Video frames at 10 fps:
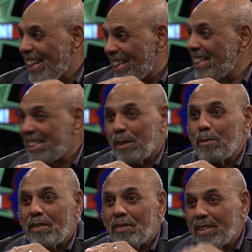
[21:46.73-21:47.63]
And that can
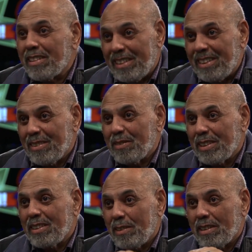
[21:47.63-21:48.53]
be very,
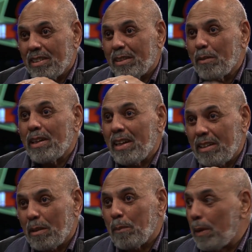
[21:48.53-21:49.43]
very intimidating
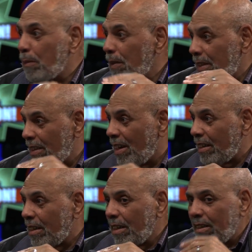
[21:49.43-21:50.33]
to people, and not
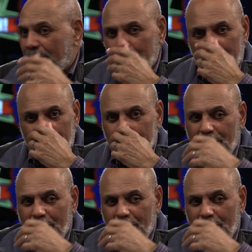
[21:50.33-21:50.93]
saying, well,